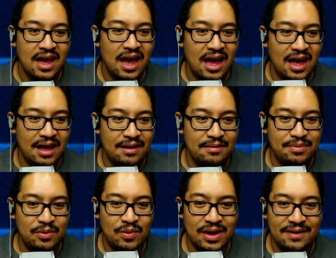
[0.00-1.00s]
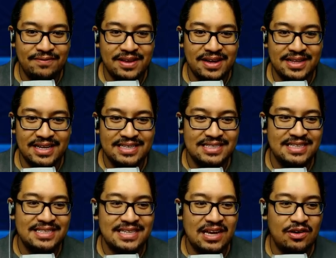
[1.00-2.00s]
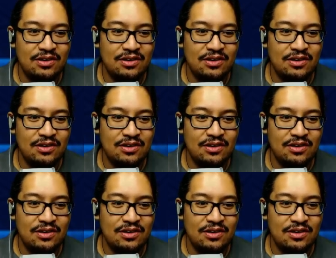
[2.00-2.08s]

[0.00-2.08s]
Uh, but what I've done is this is how